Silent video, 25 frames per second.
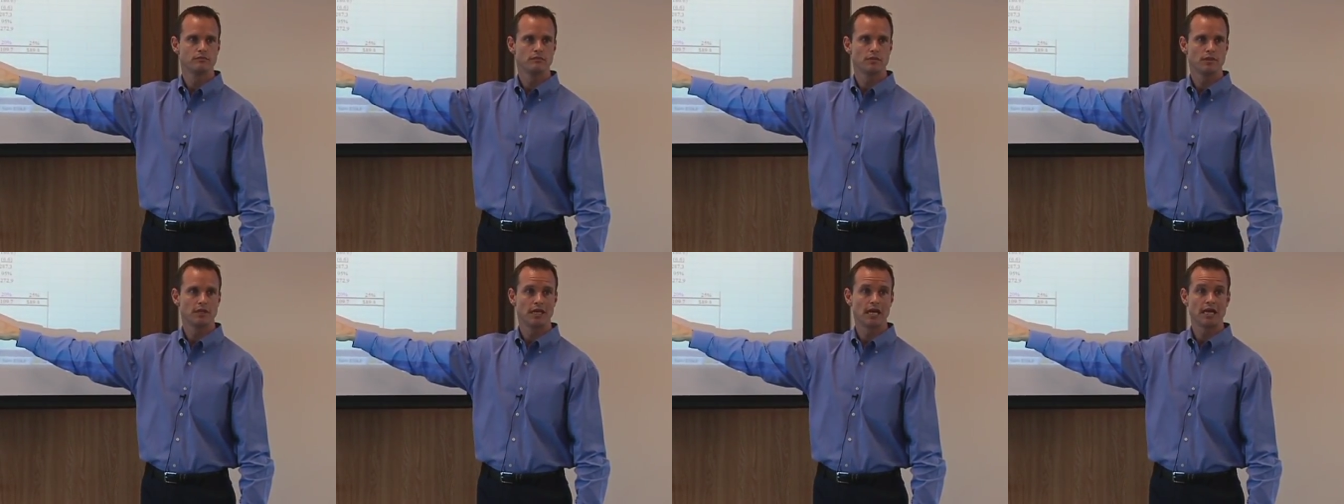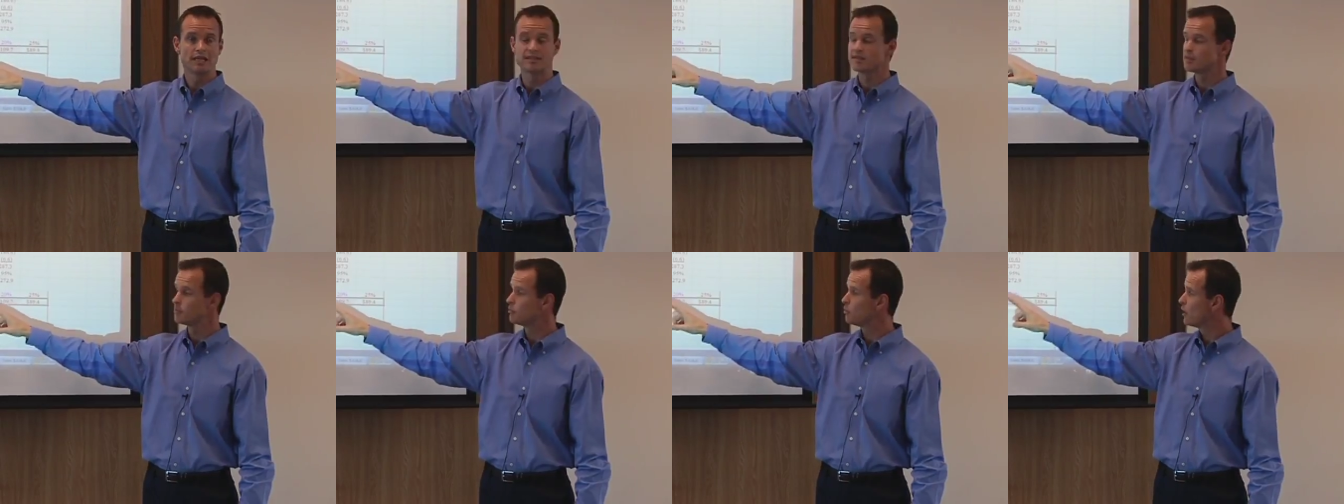And
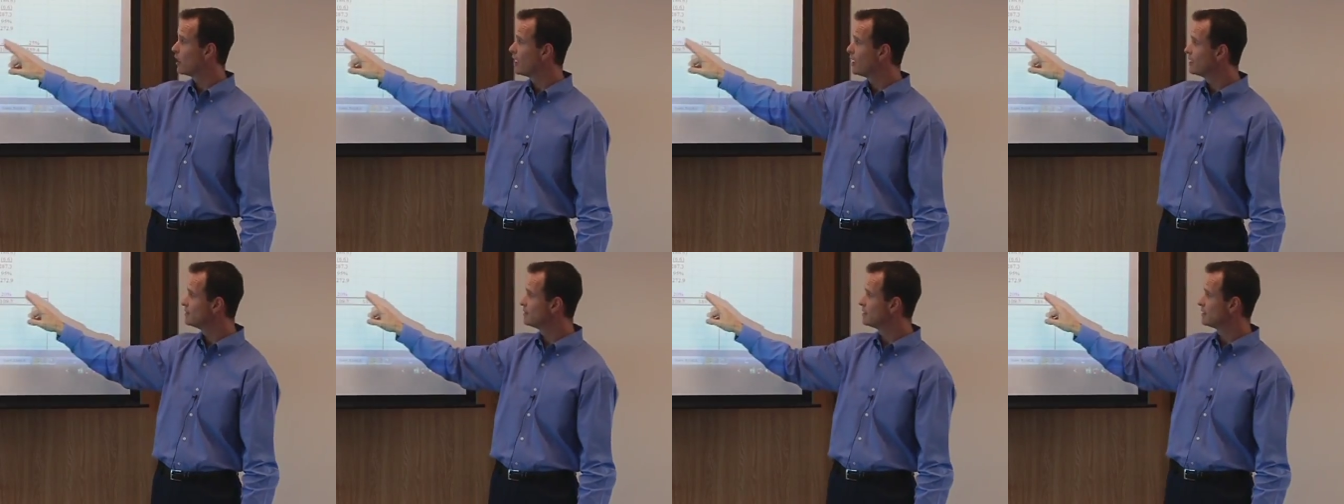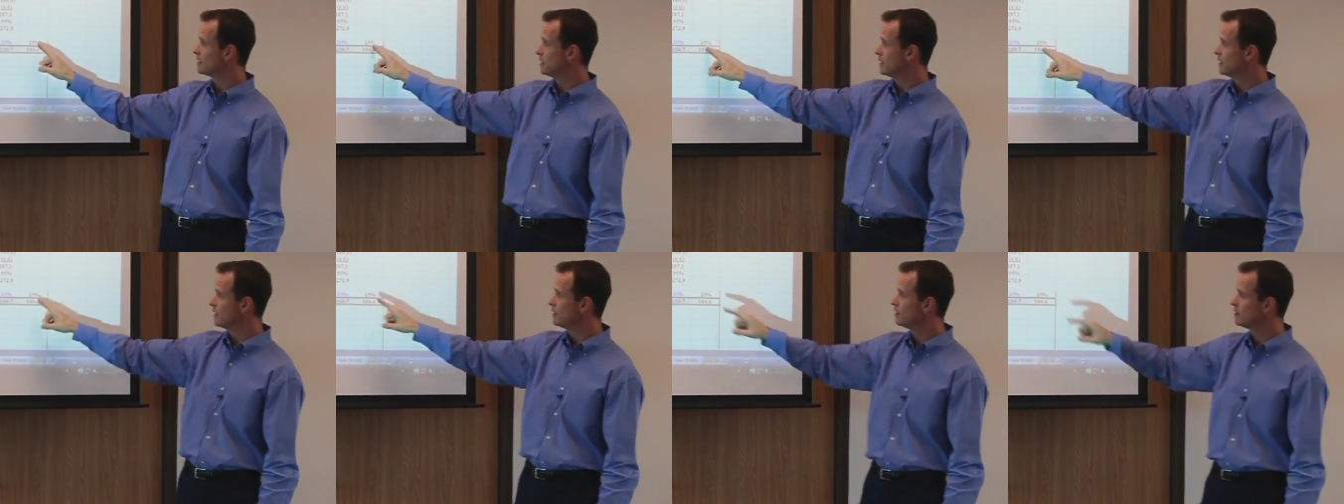not
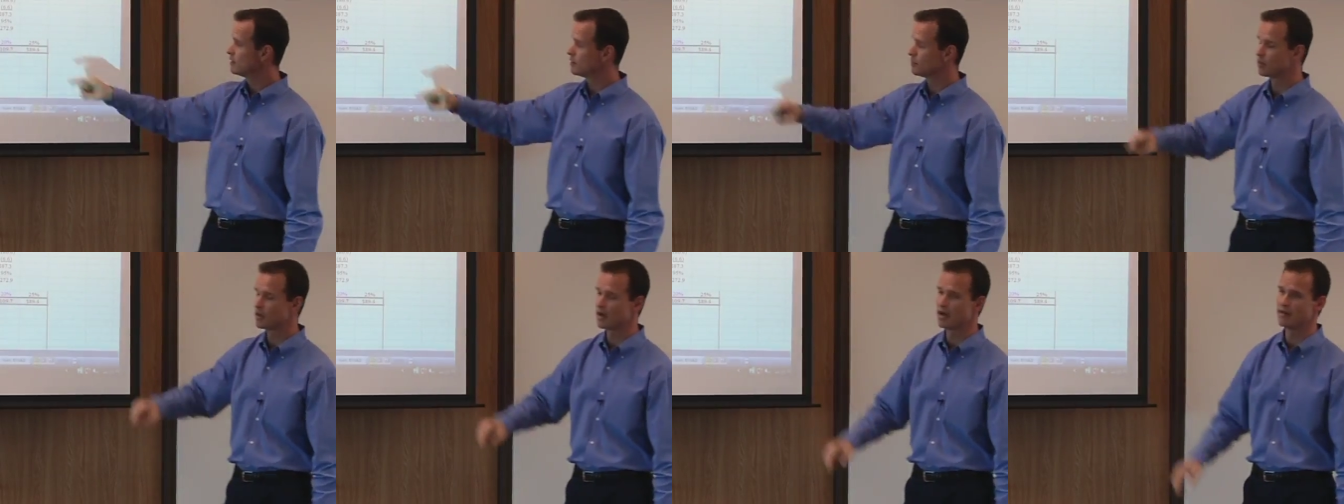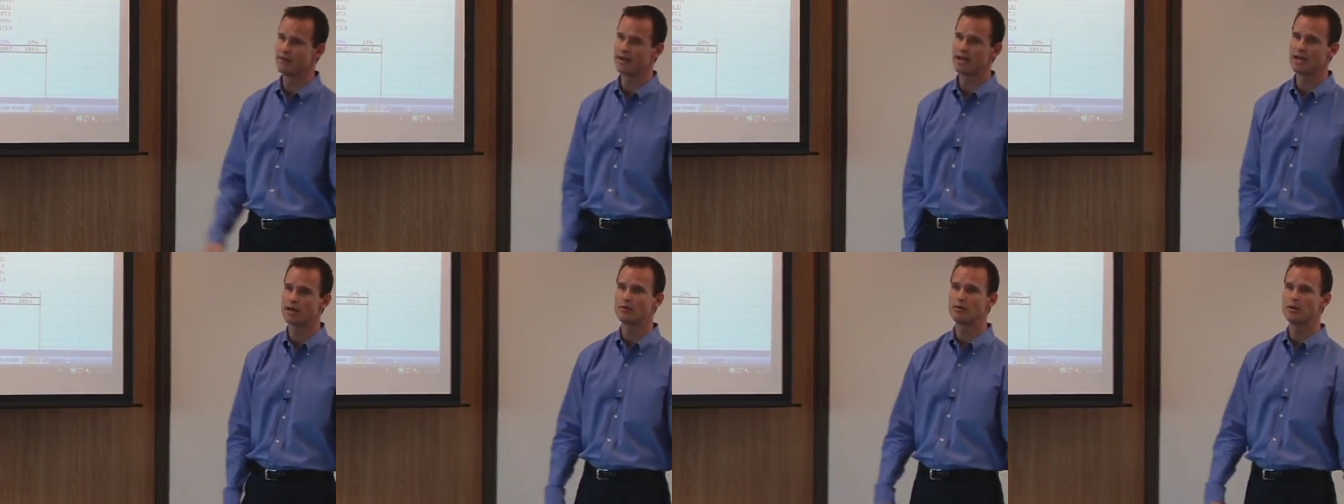surprisingly, the
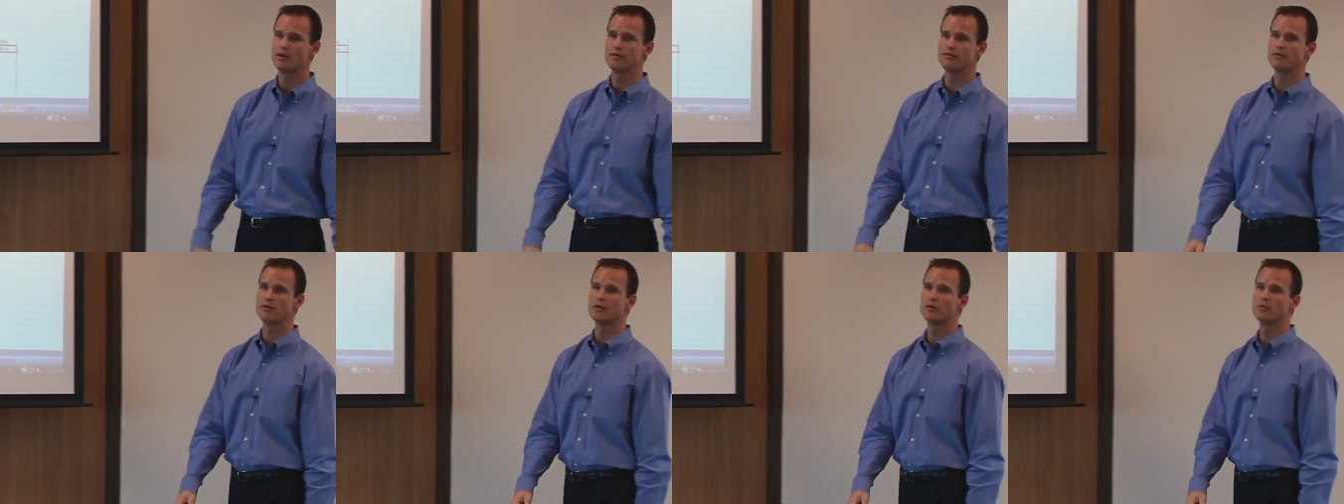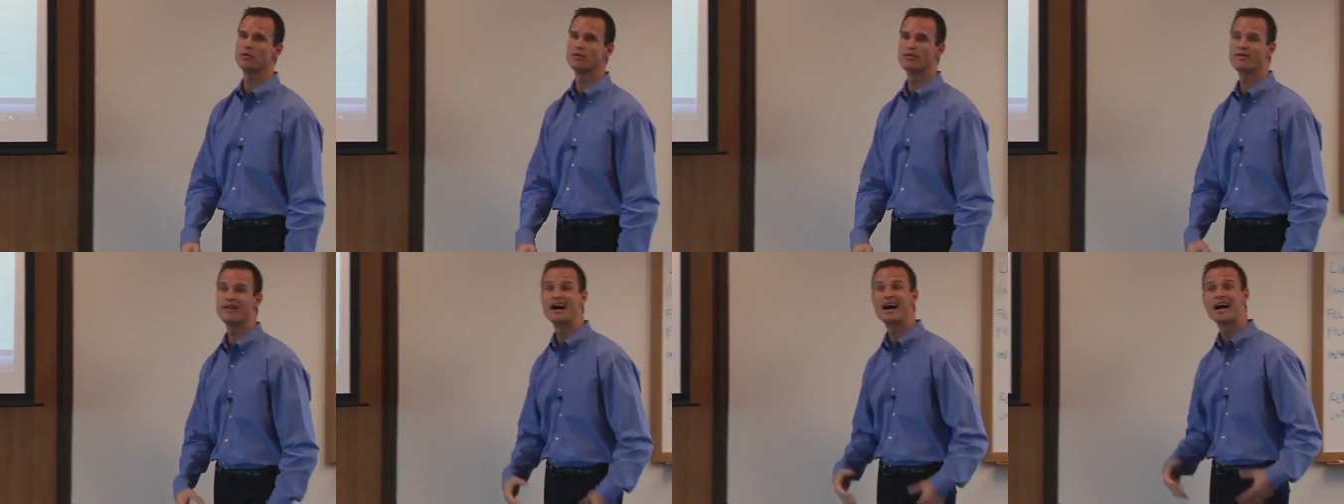private equity firm
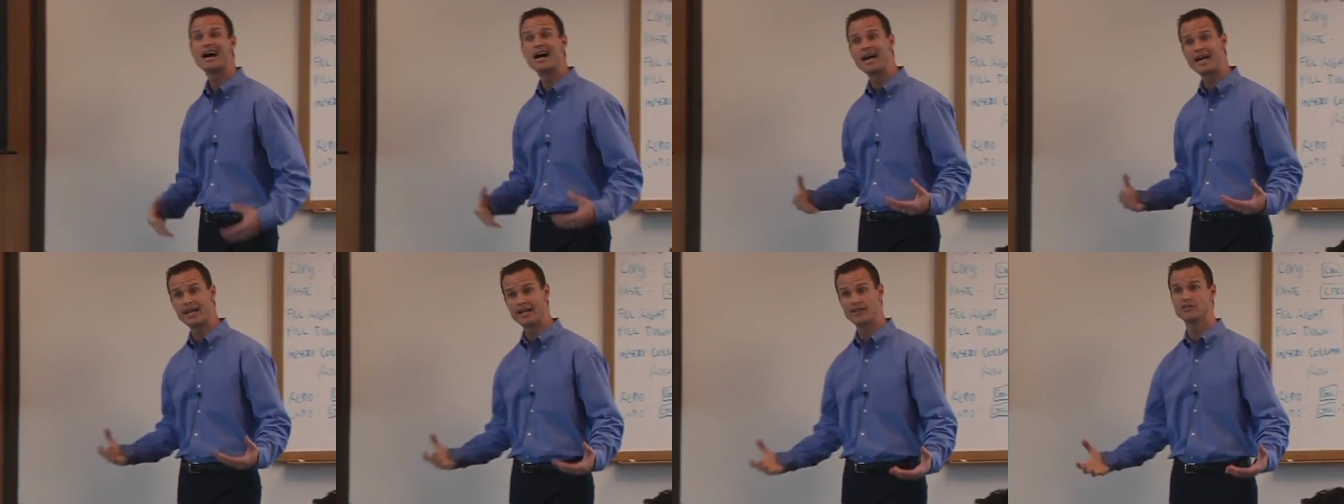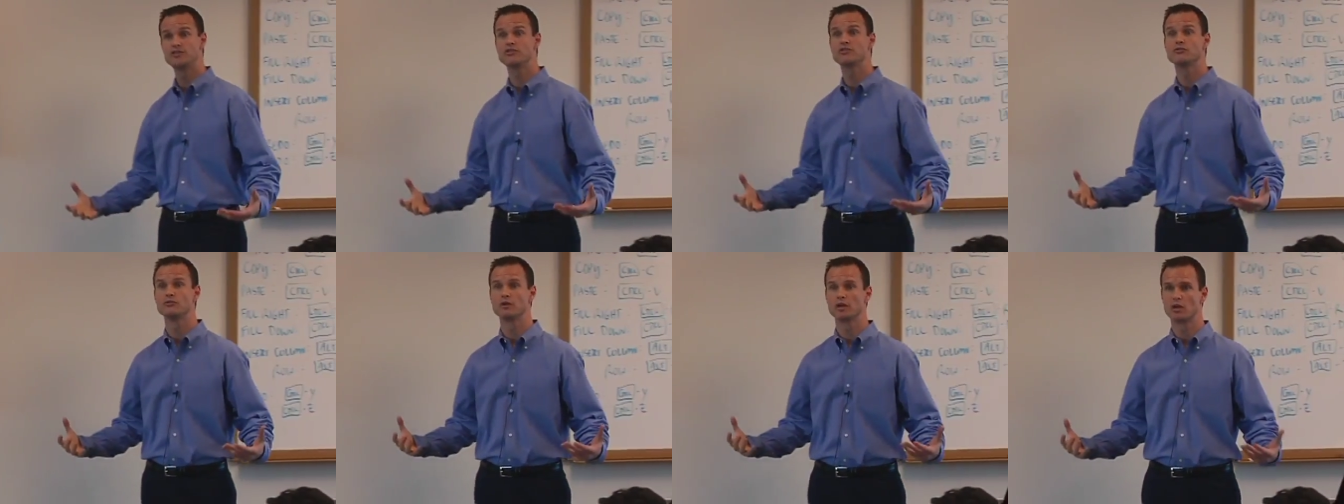with the
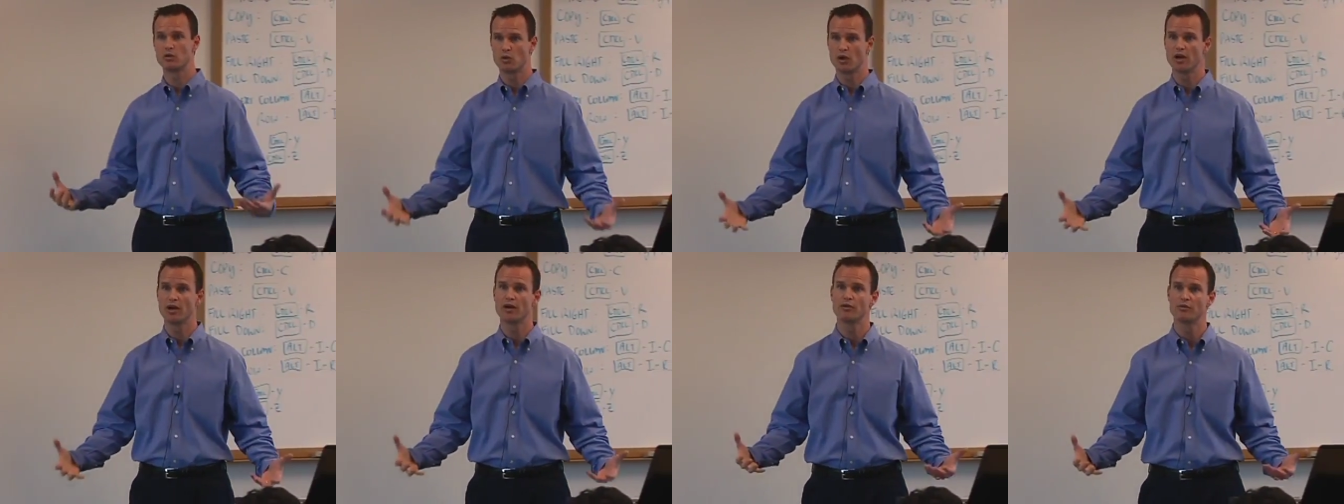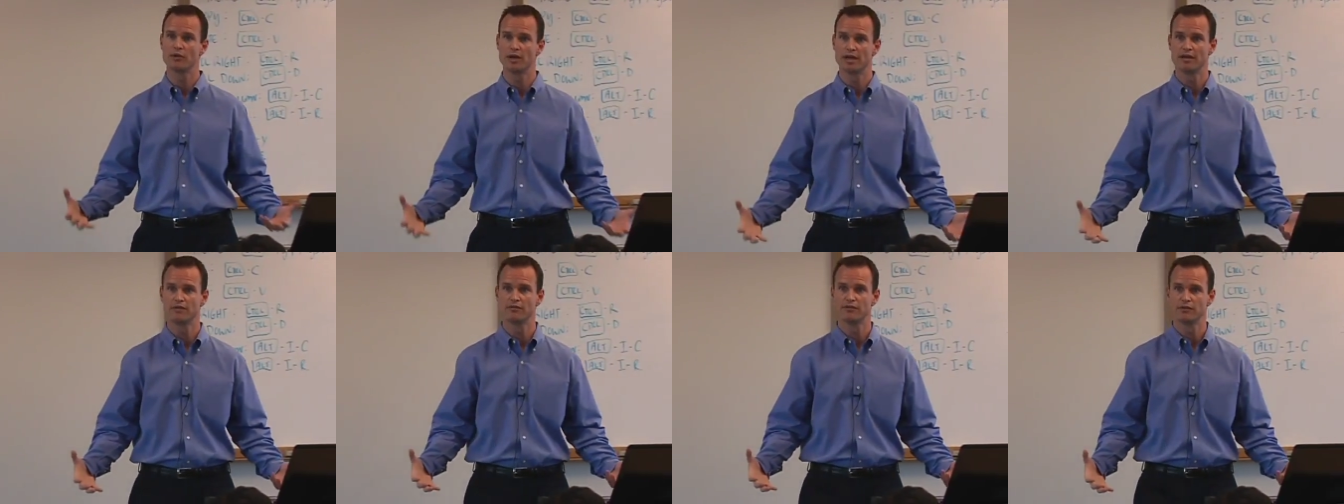highest required
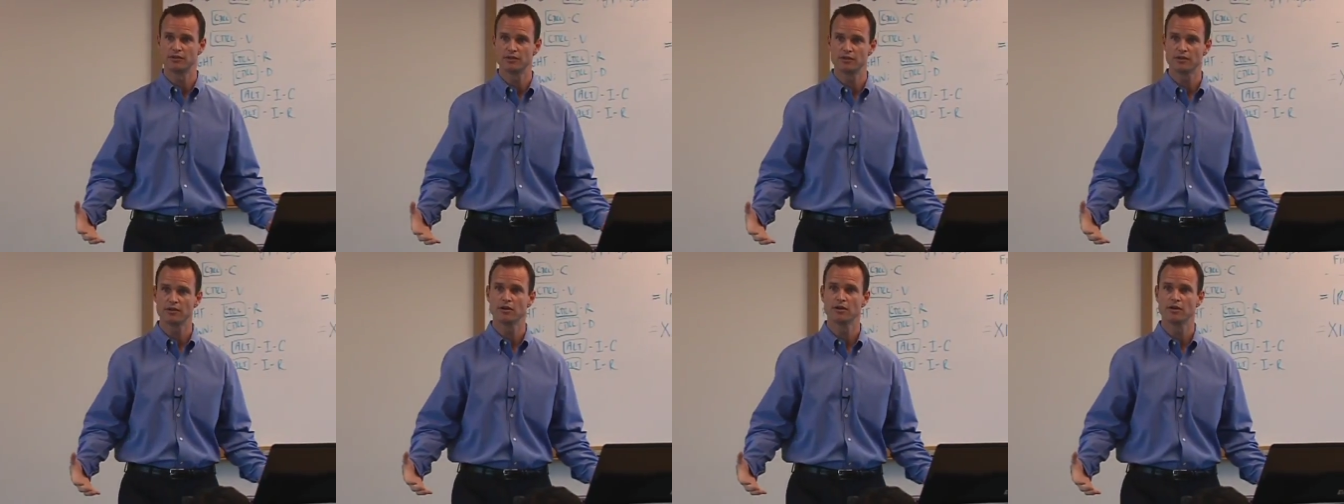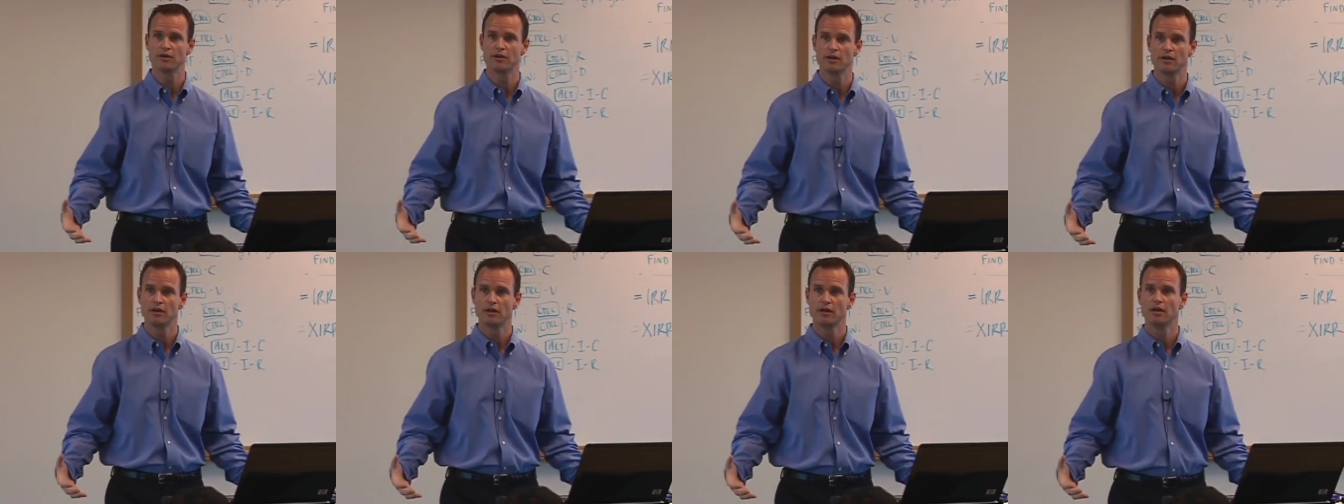rate of
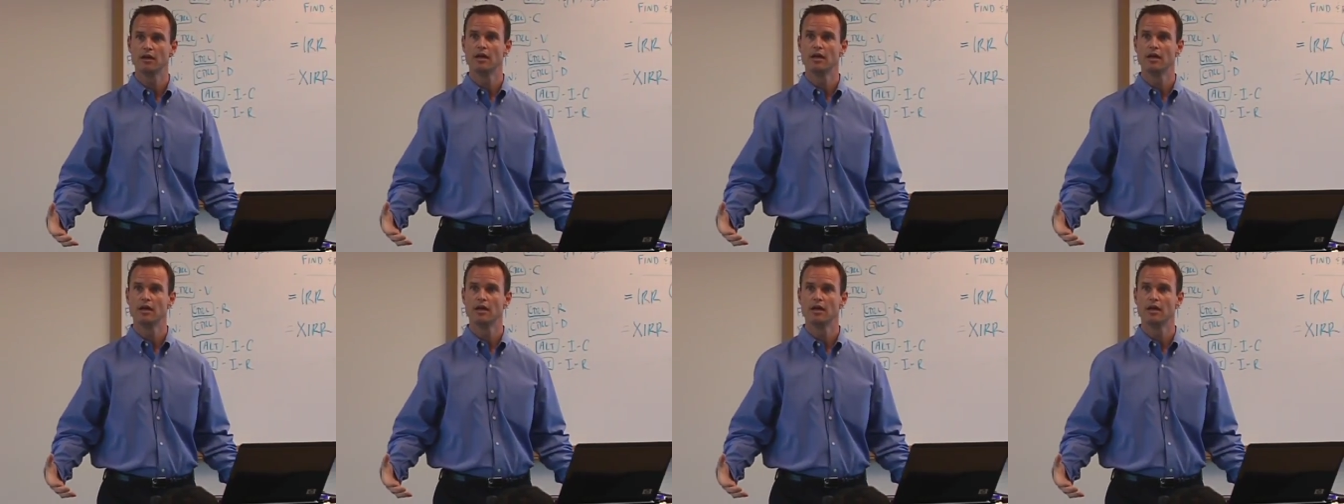return